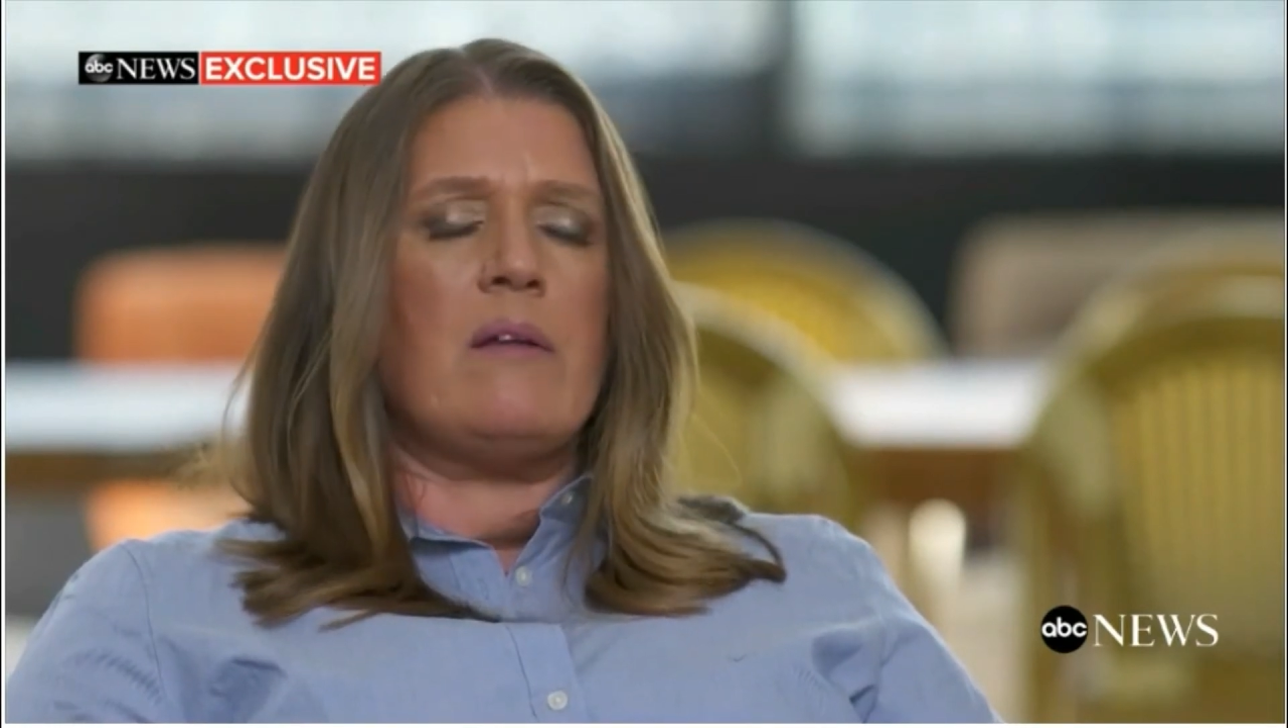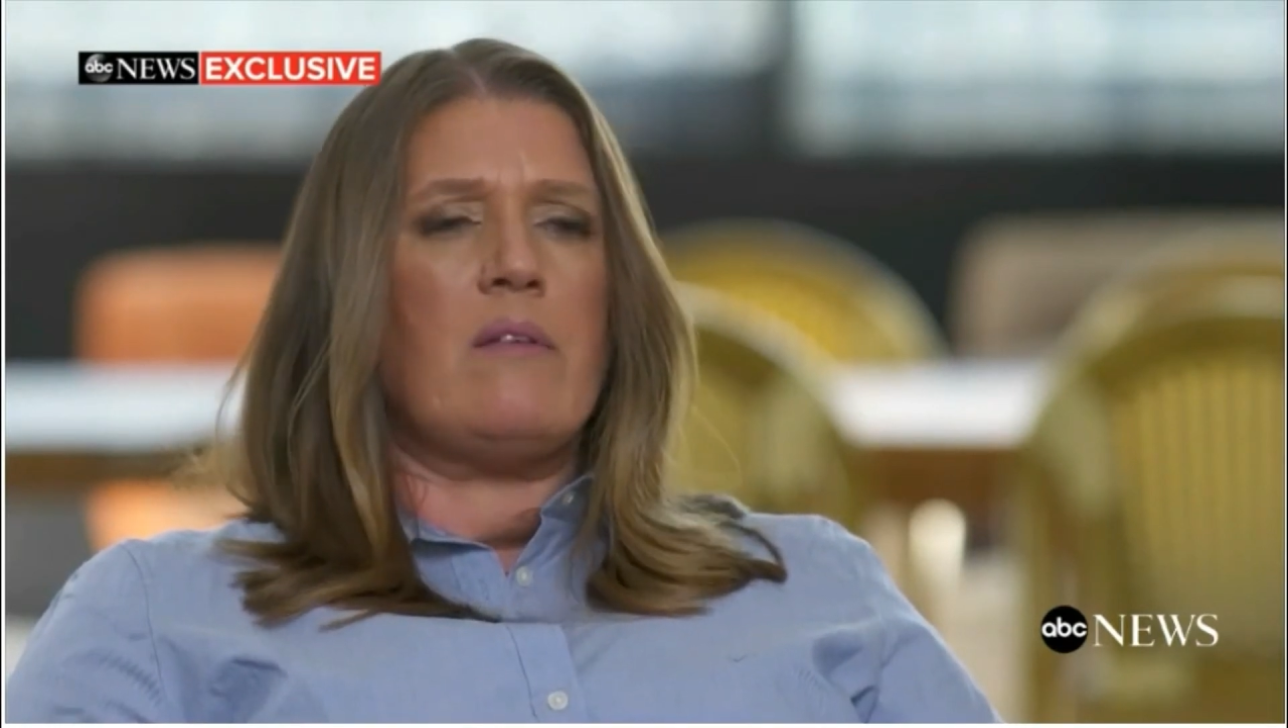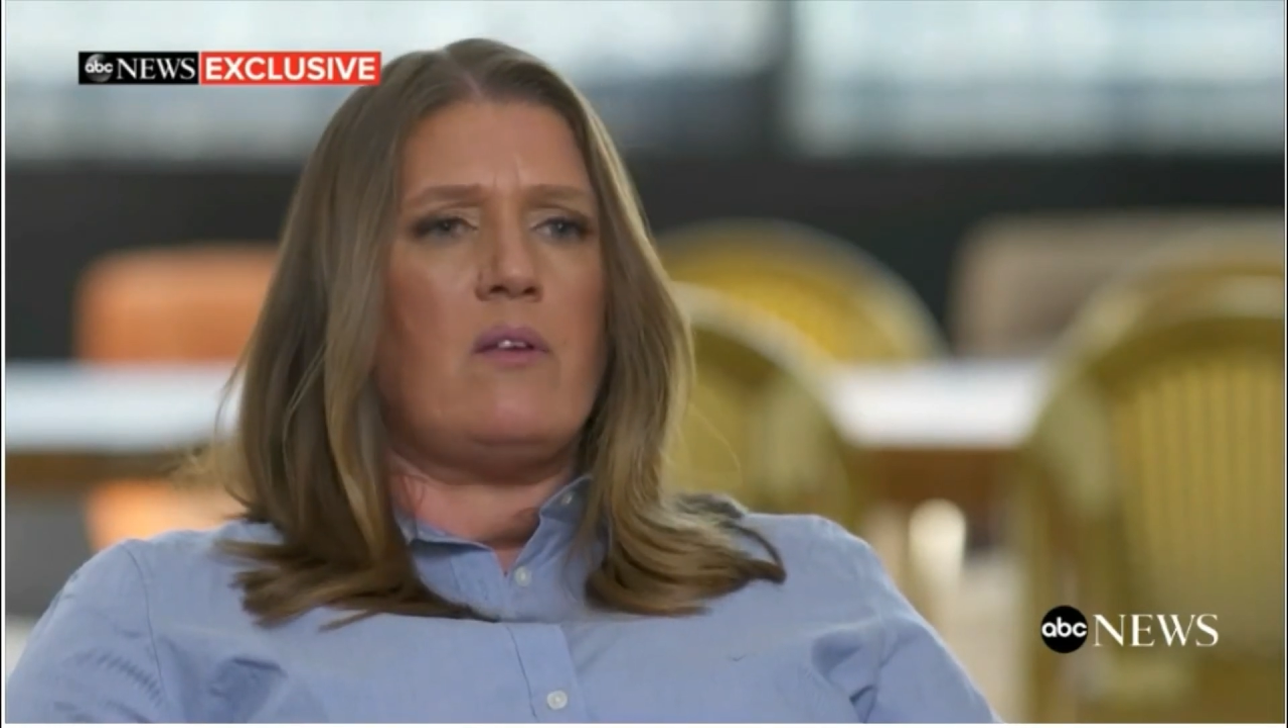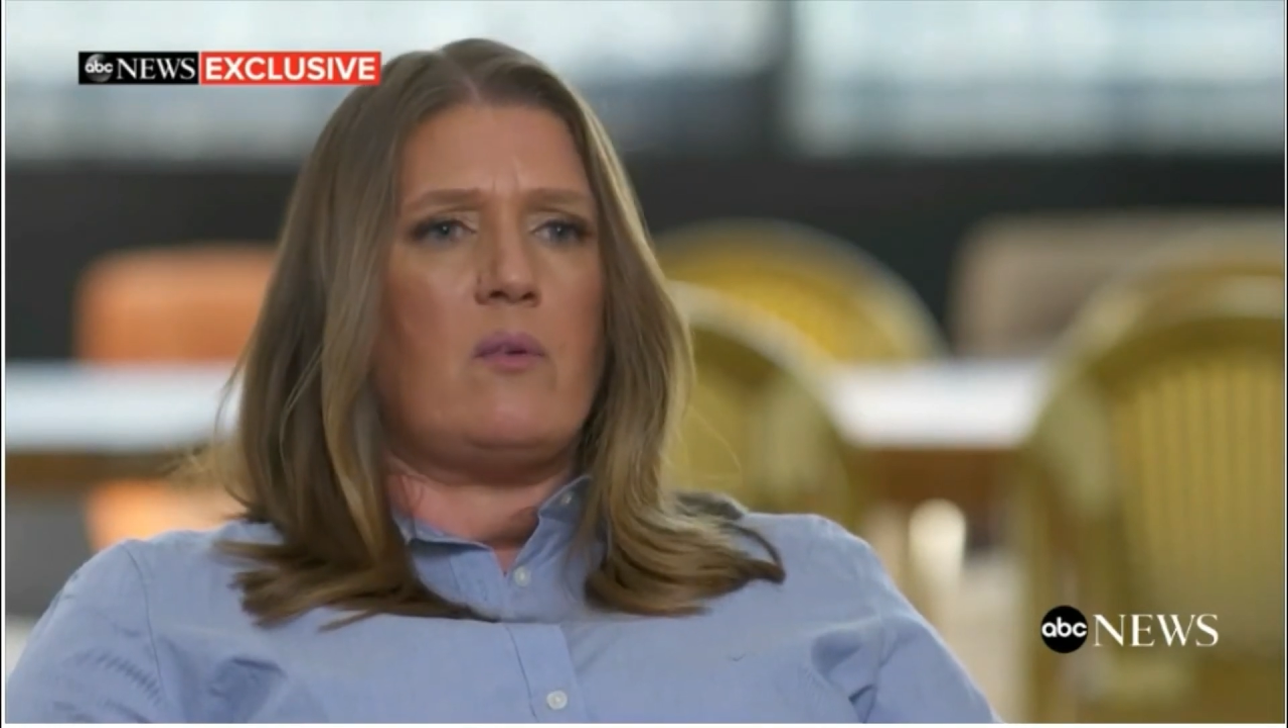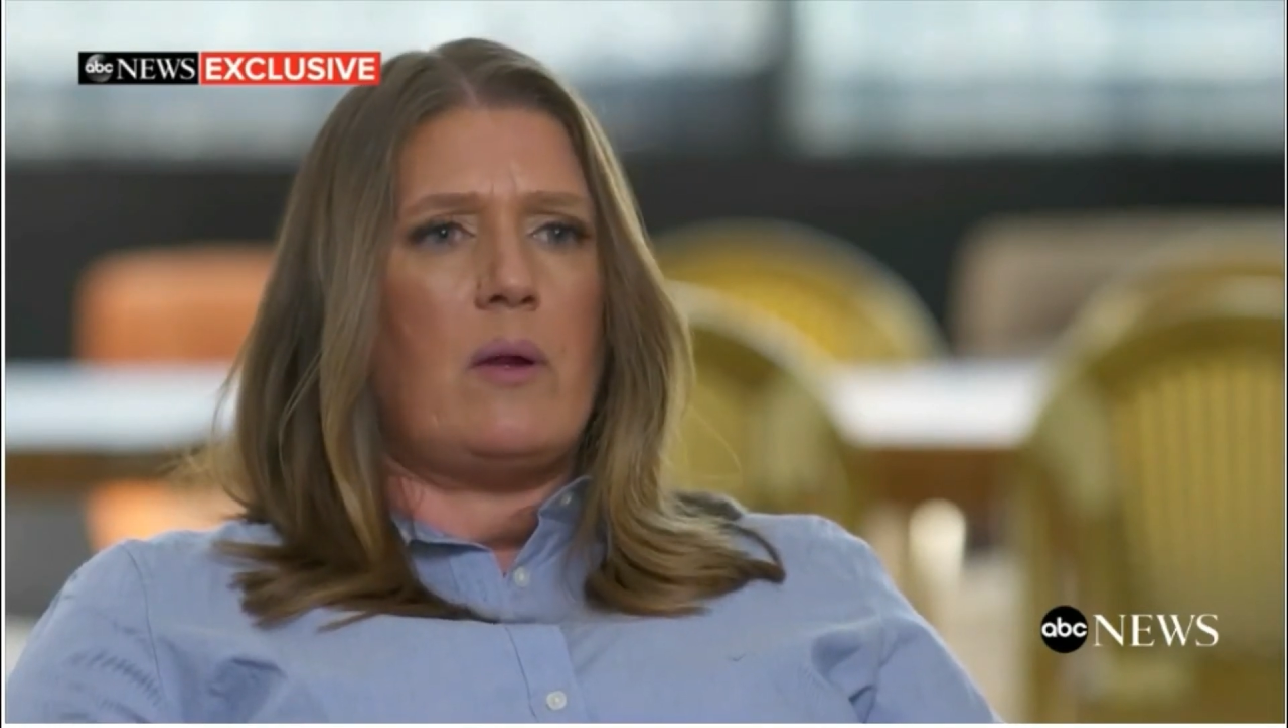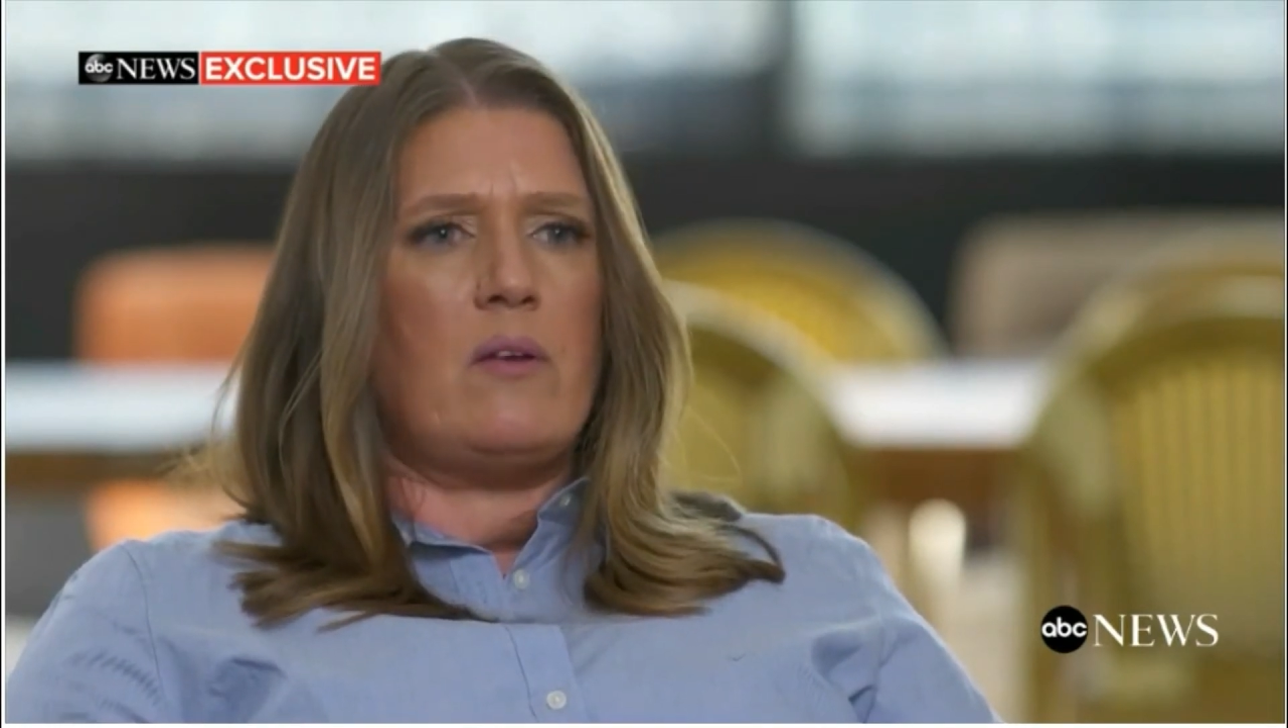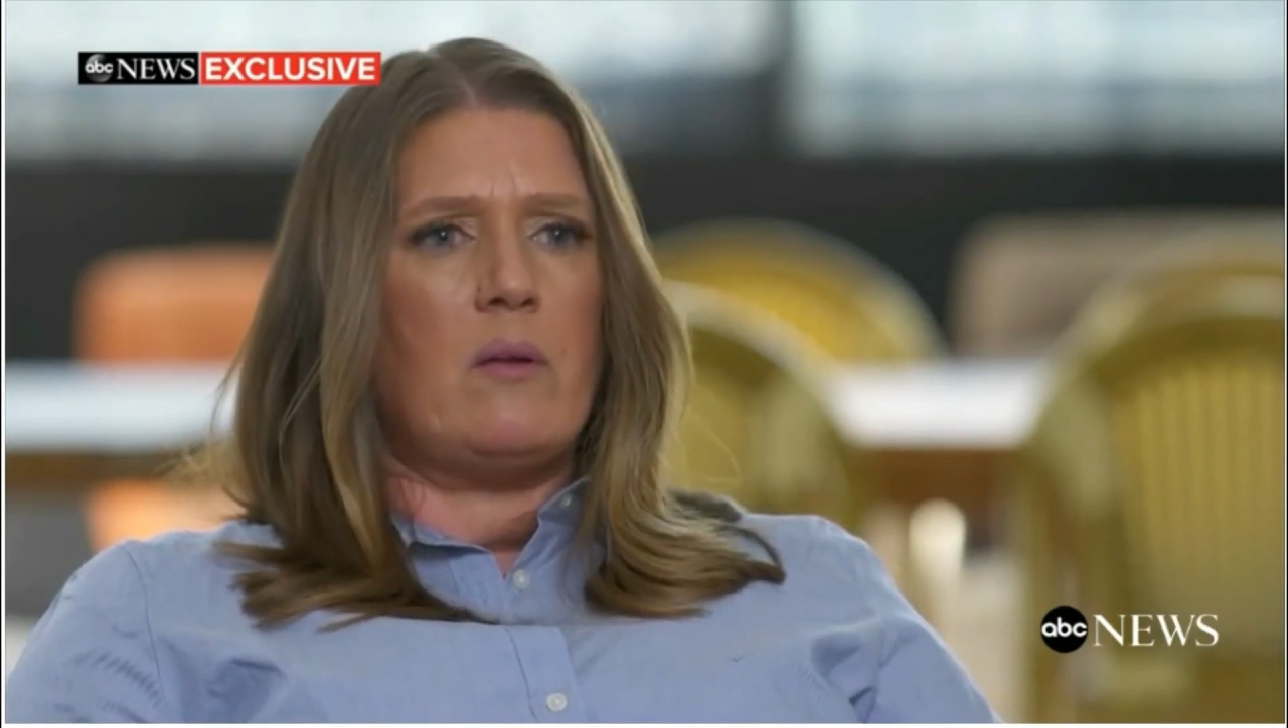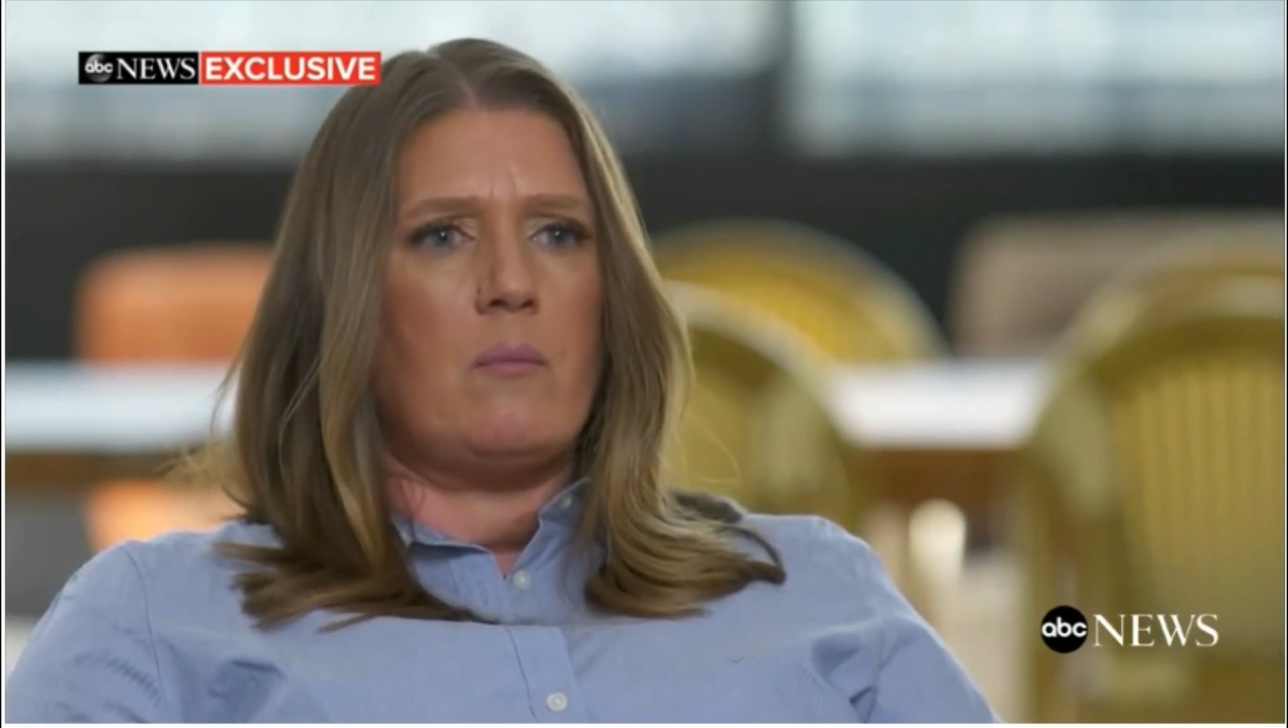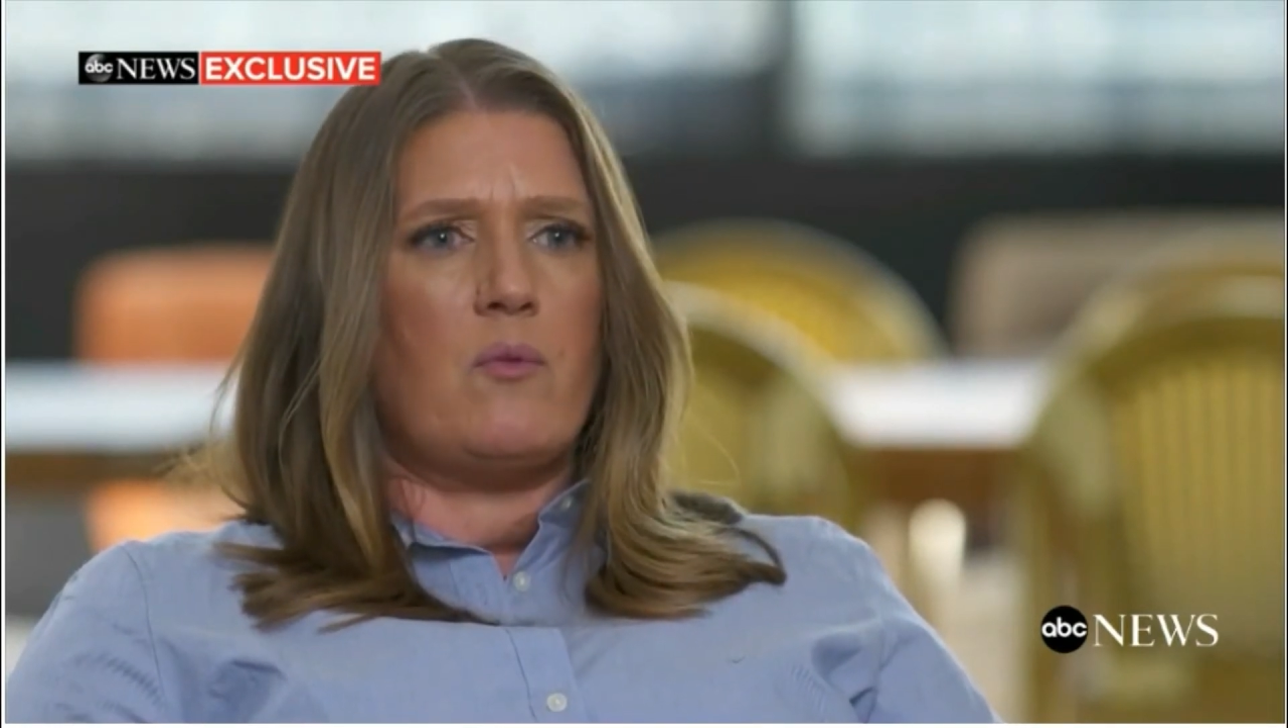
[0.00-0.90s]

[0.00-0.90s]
a situation